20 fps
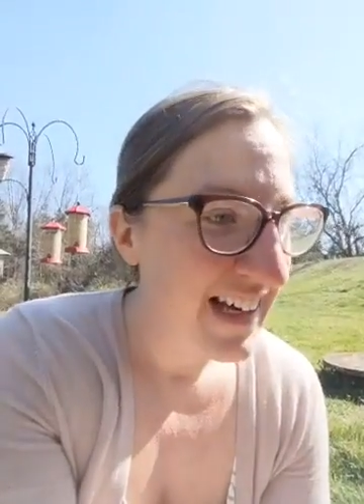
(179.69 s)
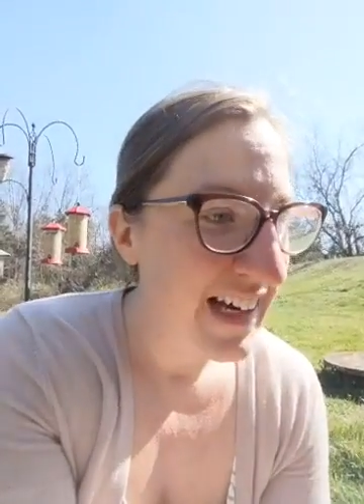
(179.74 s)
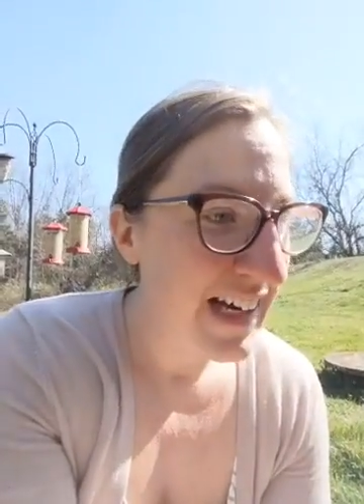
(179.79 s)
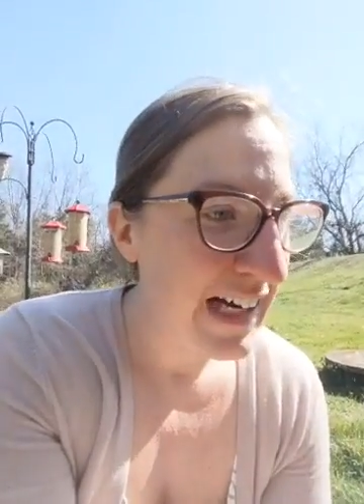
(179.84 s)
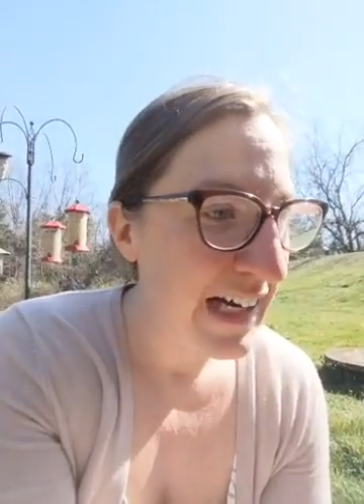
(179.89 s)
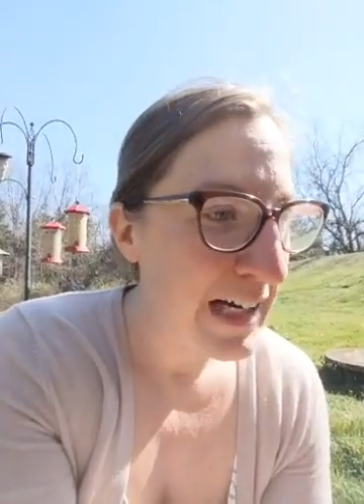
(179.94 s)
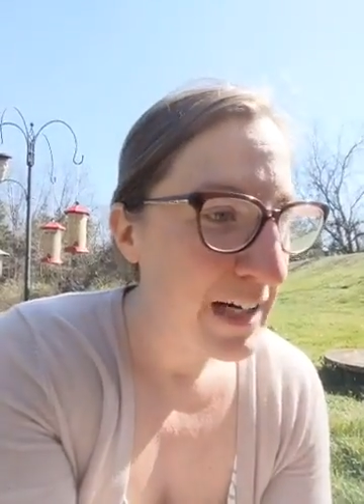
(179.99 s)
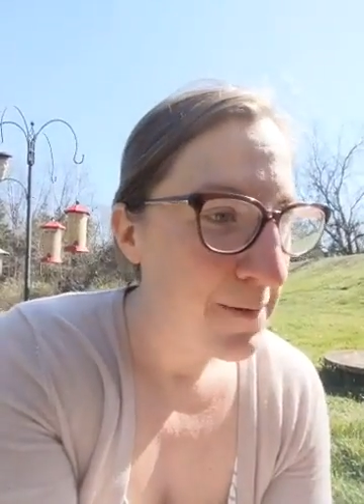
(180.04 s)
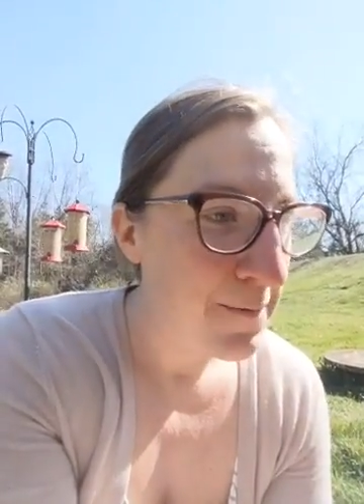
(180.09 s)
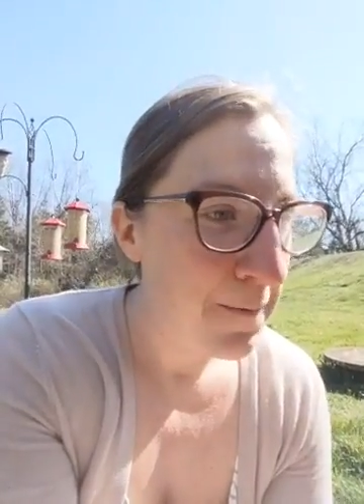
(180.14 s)

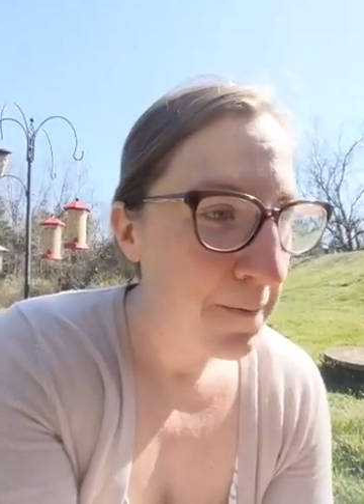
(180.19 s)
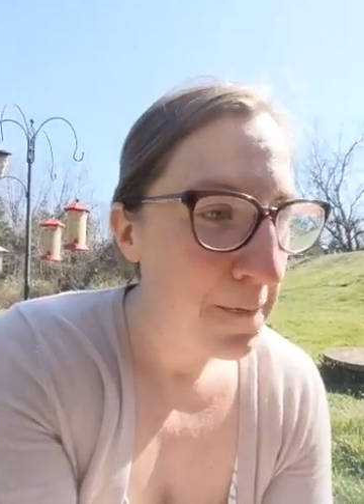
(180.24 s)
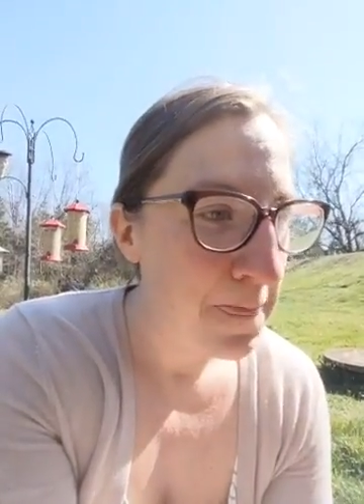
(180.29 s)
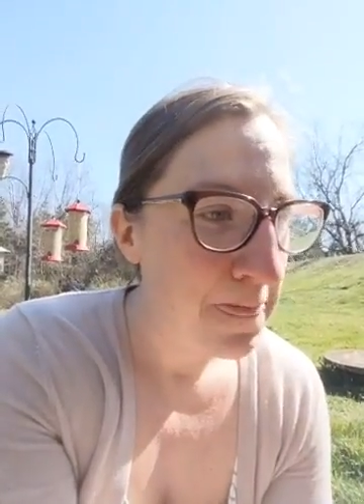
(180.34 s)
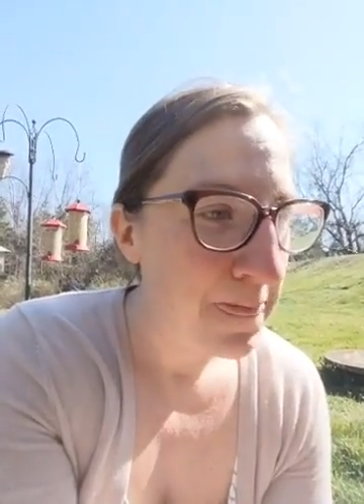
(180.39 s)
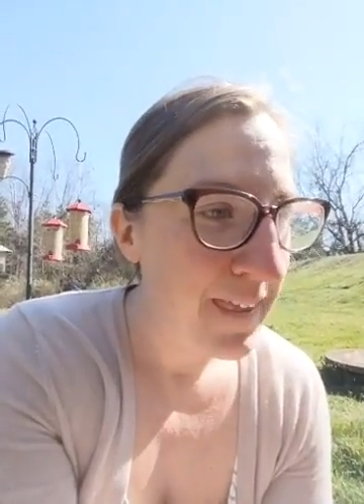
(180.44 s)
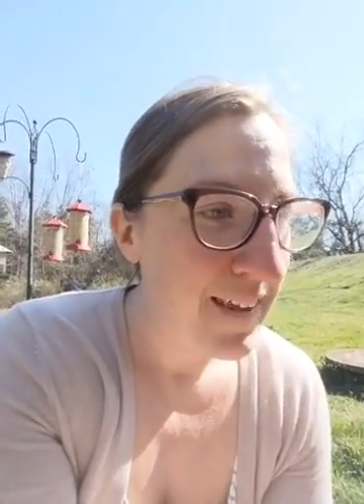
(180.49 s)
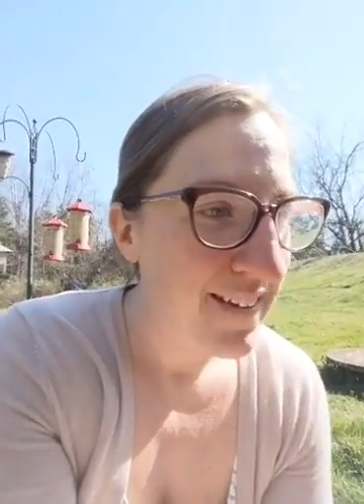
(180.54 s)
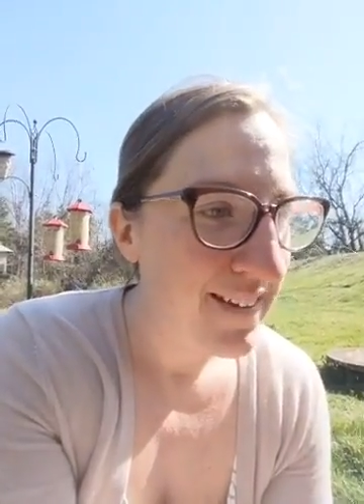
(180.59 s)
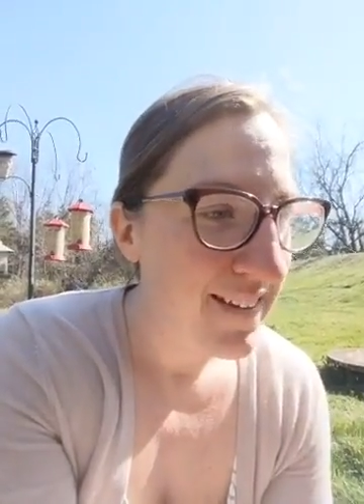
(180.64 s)

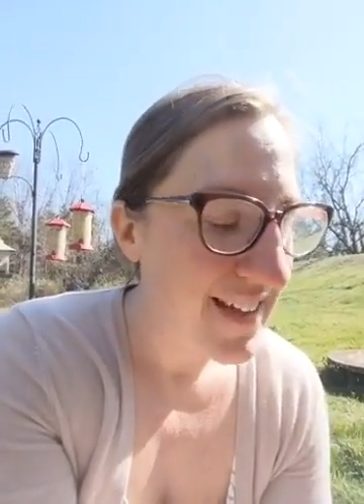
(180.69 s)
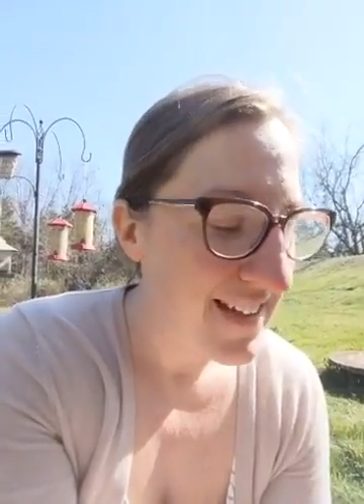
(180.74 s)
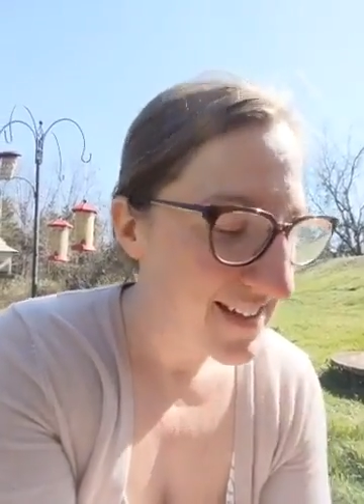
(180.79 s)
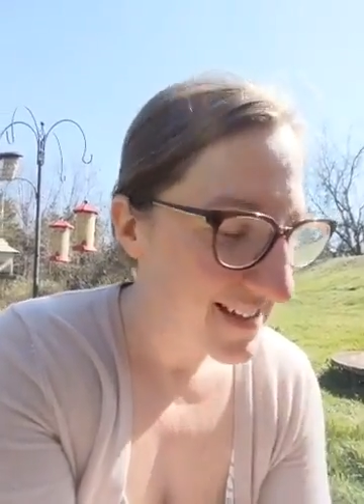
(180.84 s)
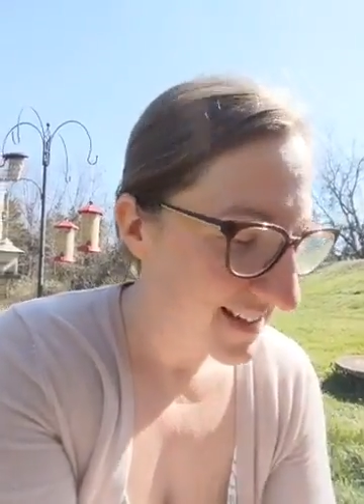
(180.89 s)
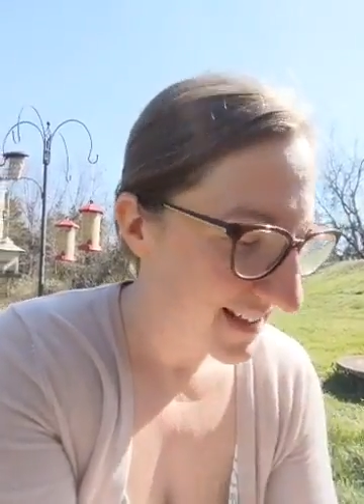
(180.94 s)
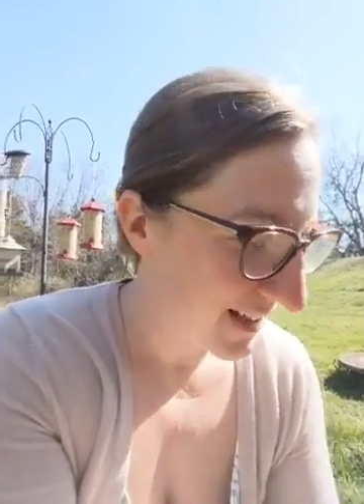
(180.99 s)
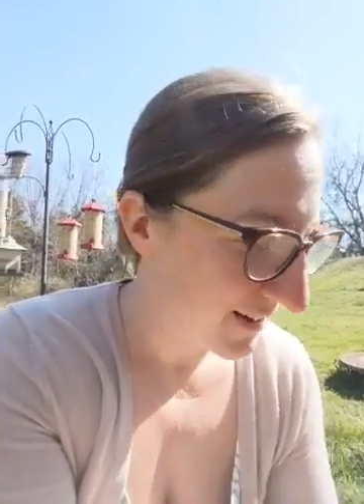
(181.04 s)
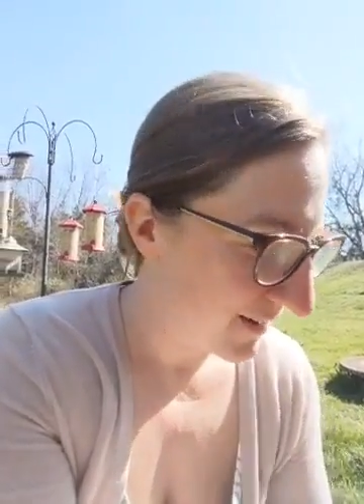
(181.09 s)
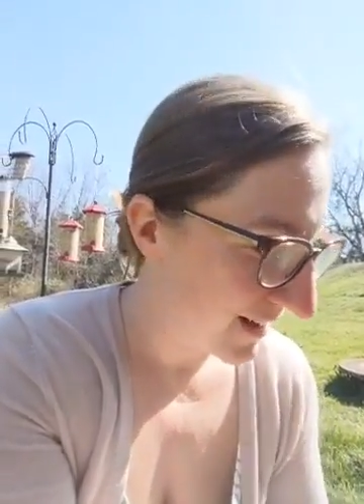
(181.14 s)
Let's
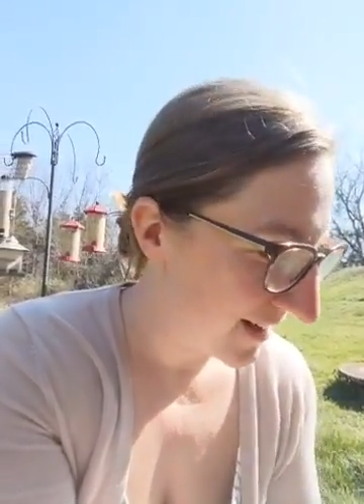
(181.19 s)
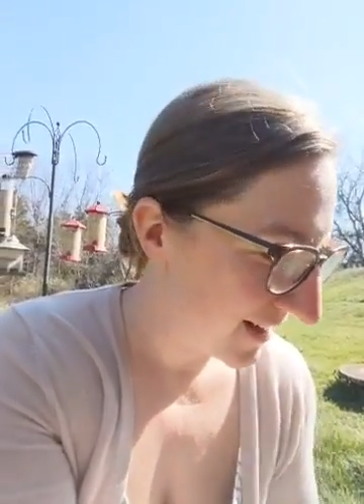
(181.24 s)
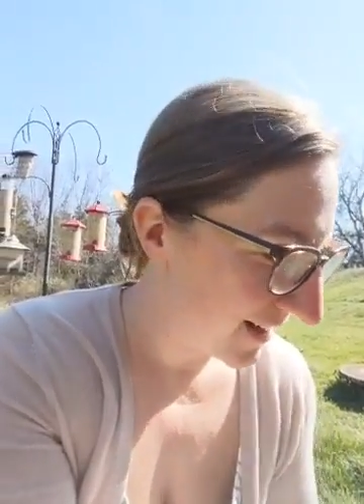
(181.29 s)
see what